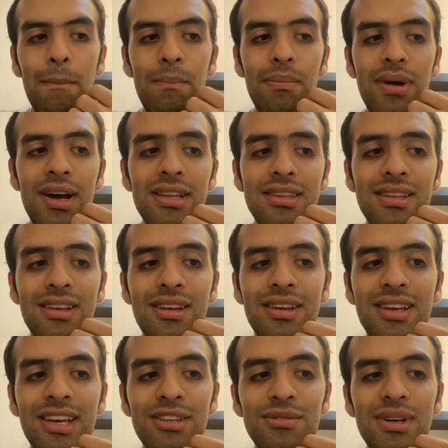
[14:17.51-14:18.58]
But
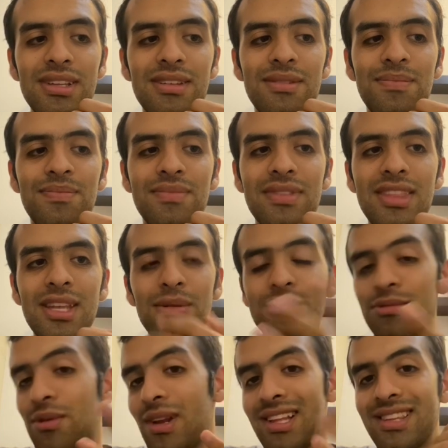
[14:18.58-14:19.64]
guess what? That was
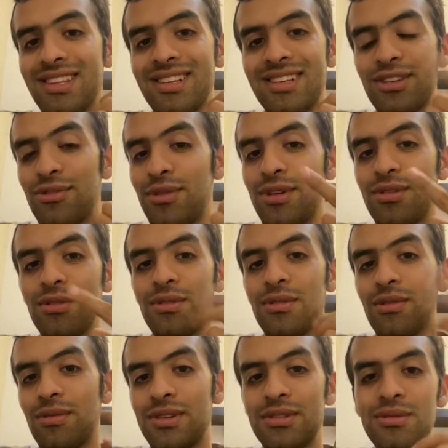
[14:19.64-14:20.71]
Roland.
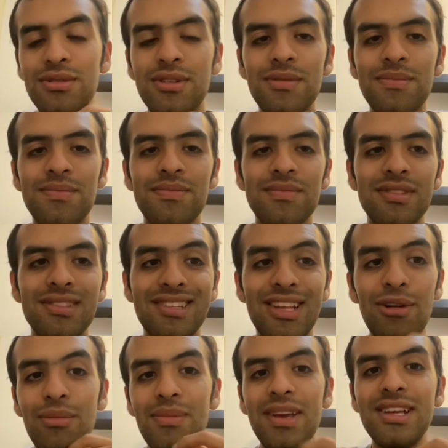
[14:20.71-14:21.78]
3-2, 1 tuner. And
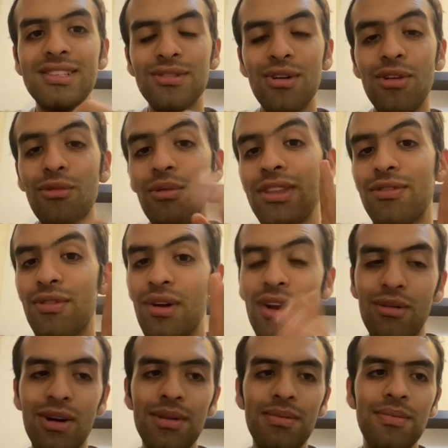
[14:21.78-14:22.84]
now we make this all with
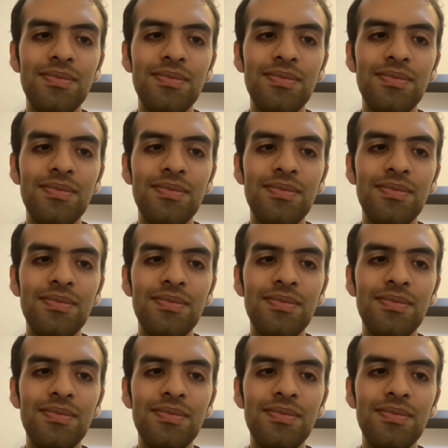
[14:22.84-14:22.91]
follow-up.